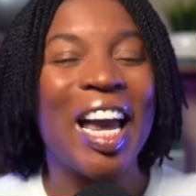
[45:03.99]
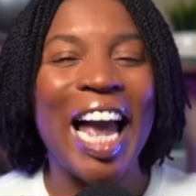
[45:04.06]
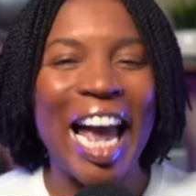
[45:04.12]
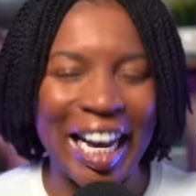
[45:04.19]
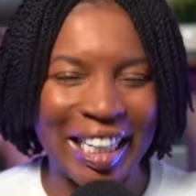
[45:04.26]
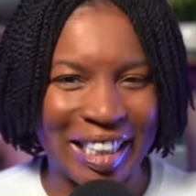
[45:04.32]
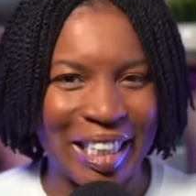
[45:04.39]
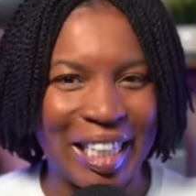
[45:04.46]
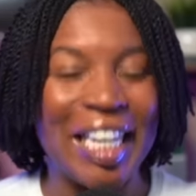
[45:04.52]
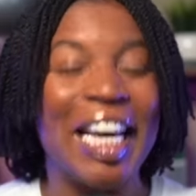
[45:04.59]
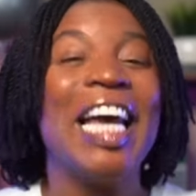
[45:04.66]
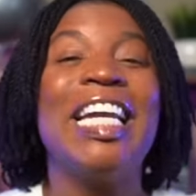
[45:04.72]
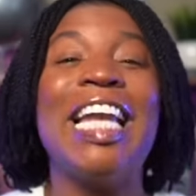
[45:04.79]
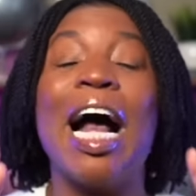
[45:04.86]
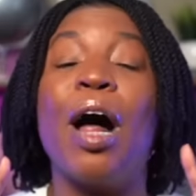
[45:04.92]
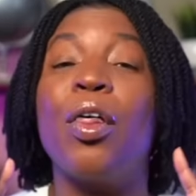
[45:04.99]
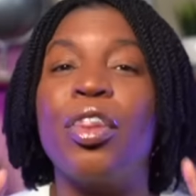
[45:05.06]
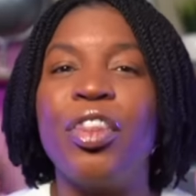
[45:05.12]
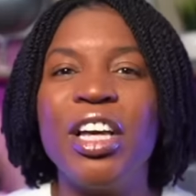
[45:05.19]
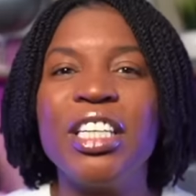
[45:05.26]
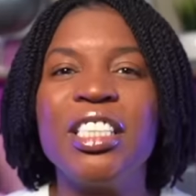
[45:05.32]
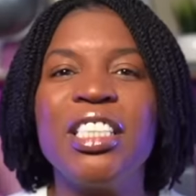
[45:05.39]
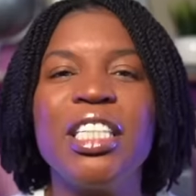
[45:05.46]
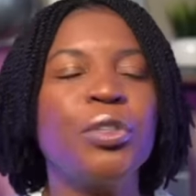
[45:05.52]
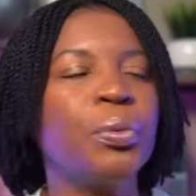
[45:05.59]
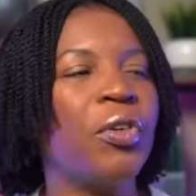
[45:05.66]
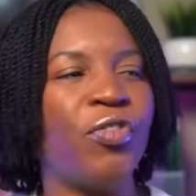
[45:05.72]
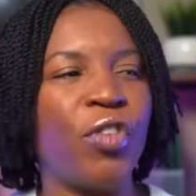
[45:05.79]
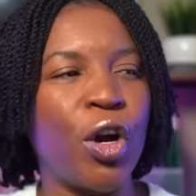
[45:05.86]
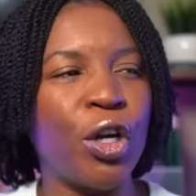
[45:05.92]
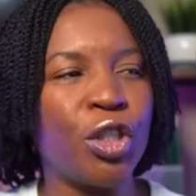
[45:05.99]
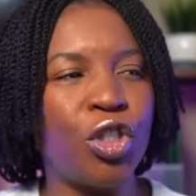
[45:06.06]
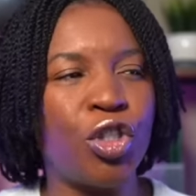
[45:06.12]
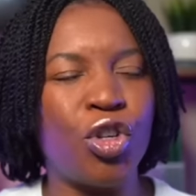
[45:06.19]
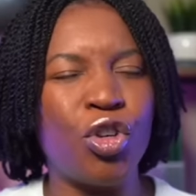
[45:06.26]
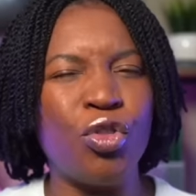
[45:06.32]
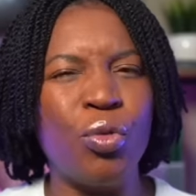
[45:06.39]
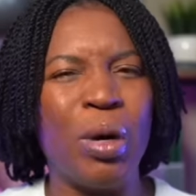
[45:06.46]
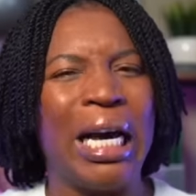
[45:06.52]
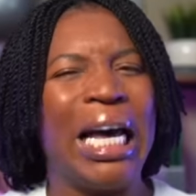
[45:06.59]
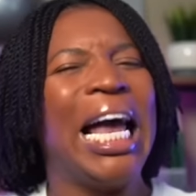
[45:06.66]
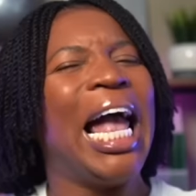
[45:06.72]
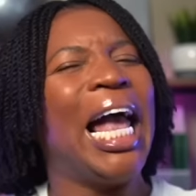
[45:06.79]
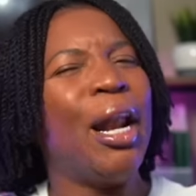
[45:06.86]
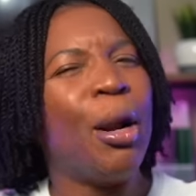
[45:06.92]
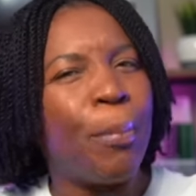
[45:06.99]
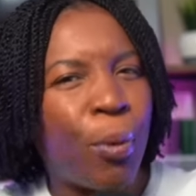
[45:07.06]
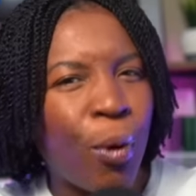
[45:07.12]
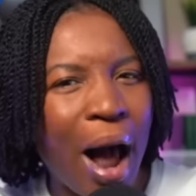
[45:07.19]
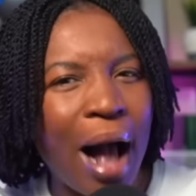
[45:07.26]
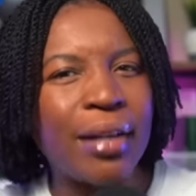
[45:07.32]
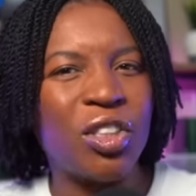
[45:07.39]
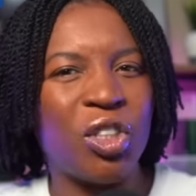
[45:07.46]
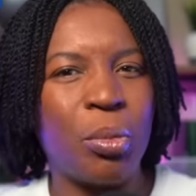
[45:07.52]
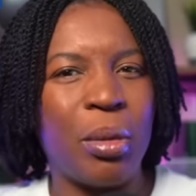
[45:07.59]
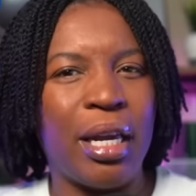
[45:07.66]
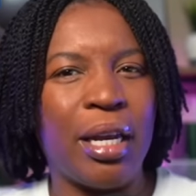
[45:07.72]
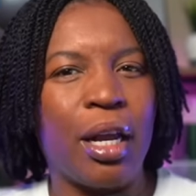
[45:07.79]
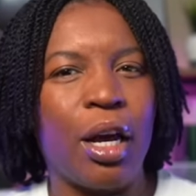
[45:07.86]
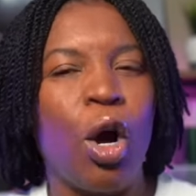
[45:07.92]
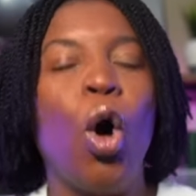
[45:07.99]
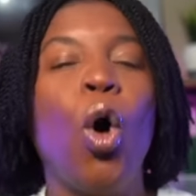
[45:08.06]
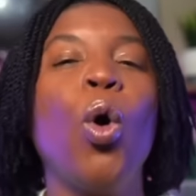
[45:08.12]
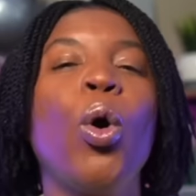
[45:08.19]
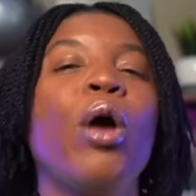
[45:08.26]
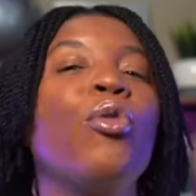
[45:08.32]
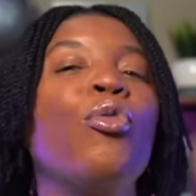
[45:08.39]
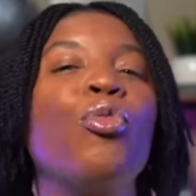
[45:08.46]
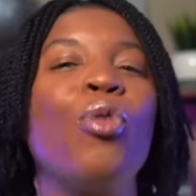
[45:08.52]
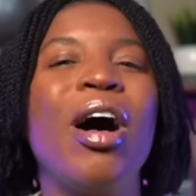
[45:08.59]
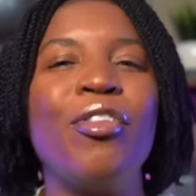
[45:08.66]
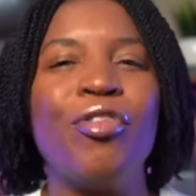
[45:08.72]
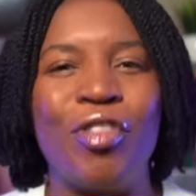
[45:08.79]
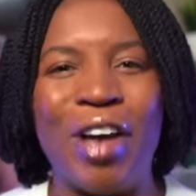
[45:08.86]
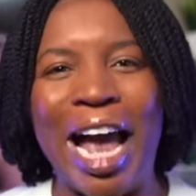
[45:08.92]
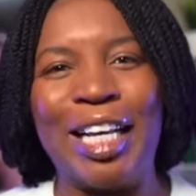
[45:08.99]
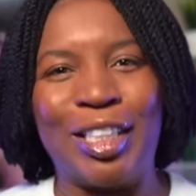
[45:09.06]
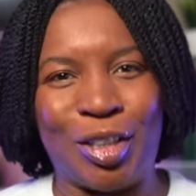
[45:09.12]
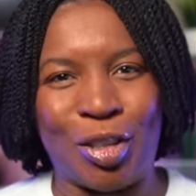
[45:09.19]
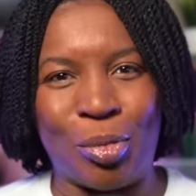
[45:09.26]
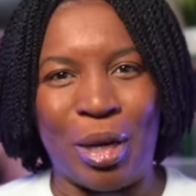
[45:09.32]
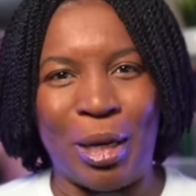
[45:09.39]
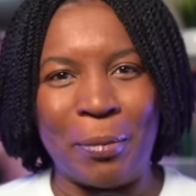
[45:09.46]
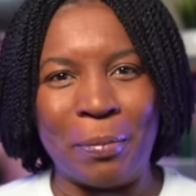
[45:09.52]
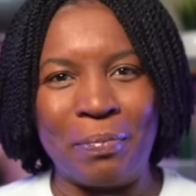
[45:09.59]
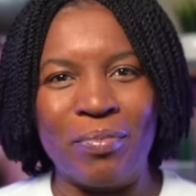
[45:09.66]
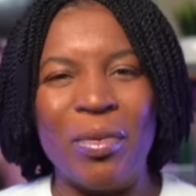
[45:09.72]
Excellent. Now, this just refers to an approximate or a rough estimate.